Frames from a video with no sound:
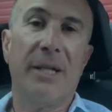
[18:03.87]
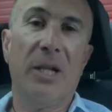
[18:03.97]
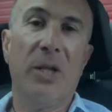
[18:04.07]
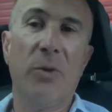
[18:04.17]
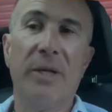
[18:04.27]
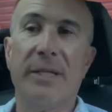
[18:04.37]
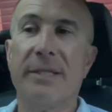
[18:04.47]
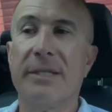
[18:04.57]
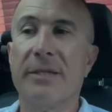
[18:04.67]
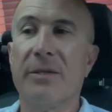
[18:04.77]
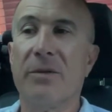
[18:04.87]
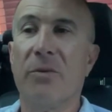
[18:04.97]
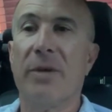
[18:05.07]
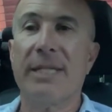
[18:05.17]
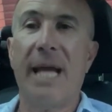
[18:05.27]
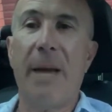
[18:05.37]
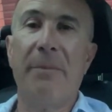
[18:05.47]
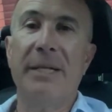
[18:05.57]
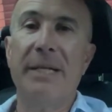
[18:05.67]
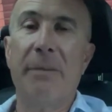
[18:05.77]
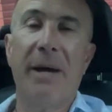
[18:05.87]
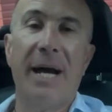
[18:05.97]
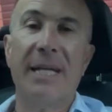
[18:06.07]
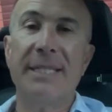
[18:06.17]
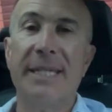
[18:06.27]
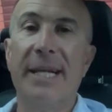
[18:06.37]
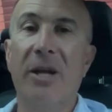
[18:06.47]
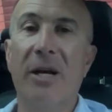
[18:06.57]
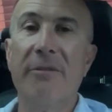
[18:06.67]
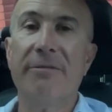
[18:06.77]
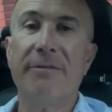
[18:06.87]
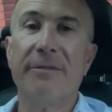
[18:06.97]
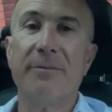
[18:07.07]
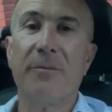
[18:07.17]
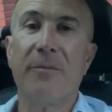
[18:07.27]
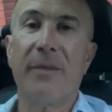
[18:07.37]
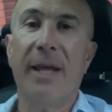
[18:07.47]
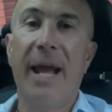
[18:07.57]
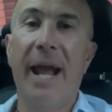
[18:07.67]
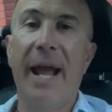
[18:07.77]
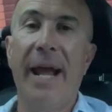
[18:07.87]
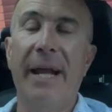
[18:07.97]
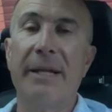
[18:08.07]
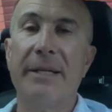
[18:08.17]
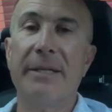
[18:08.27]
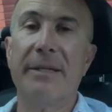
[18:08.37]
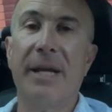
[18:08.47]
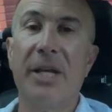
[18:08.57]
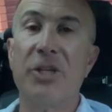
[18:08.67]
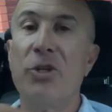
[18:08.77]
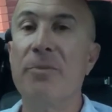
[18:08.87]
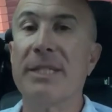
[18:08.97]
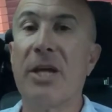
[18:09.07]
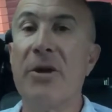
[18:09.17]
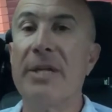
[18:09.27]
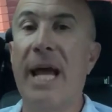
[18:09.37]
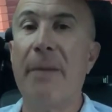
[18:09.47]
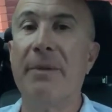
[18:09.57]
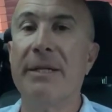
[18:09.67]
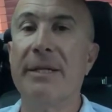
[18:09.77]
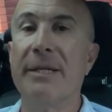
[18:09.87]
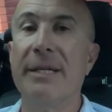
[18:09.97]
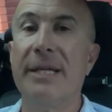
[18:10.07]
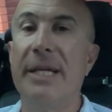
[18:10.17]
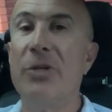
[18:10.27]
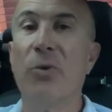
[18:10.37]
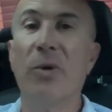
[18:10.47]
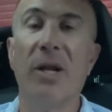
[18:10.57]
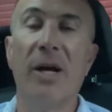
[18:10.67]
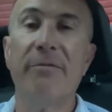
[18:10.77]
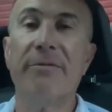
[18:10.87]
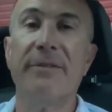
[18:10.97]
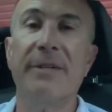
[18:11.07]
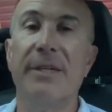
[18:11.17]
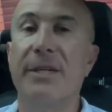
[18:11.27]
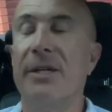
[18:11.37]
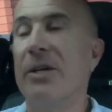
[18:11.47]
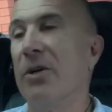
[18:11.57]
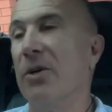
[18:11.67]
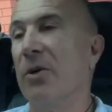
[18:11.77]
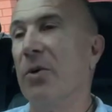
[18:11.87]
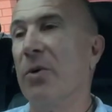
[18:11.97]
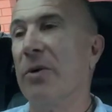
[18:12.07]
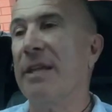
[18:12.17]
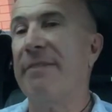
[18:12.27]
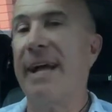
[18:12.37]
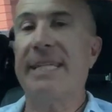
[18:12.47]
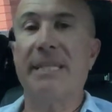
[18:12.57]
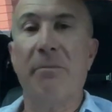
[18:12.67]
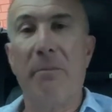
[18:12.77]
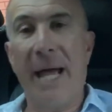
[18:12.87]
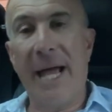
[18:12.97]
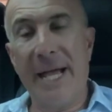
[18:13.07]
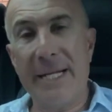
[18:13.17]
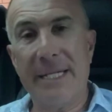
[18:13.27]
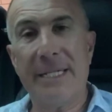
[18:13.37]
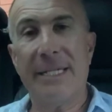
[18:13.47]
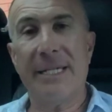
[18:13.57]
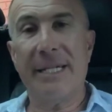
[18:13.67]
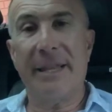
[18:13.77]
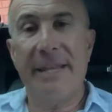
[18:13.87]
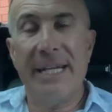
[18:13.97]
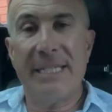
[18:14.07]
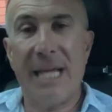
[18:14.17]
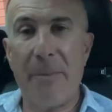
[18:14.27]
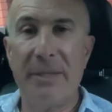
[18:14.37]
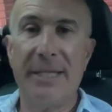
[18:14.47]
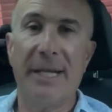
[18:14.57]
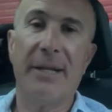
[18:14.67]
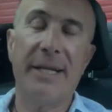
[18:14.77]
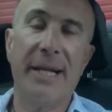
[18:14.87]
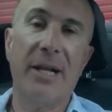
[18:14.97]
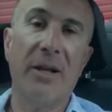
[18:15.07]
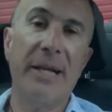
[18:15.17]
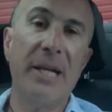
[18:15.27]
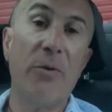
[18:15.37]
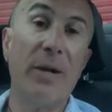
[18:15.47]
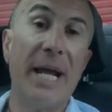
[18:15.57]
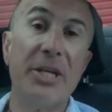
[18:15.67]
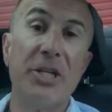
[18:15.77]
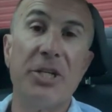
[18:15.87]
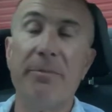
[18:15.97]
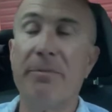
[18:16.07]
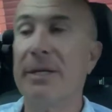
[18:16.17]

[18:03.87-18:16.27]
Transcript: look at what has happened in the past in their life and assume it's going to happen in your life, or they've had some bad things happen in their relationship